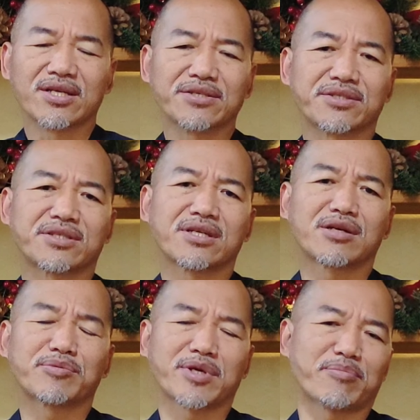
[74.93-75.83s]

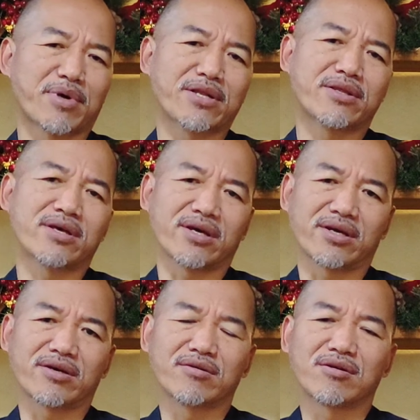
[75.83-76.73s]
instead of
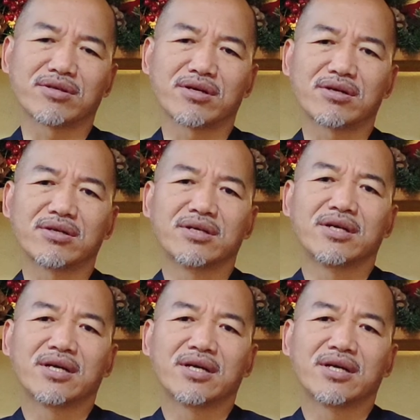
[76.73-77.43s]
depending on our